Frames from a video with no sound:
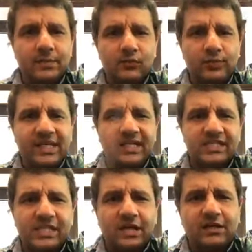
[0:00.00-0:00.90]
moving in
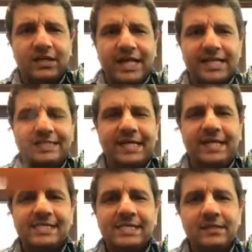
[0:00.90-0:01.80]
a circle like
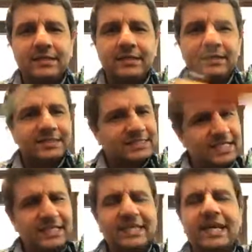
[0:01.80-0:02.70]
this,
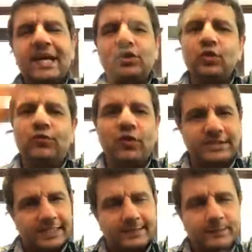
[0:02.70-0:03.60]
still there are two
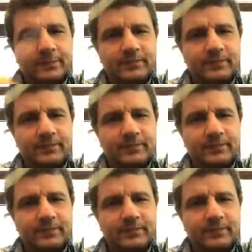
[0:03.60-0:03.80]
forces.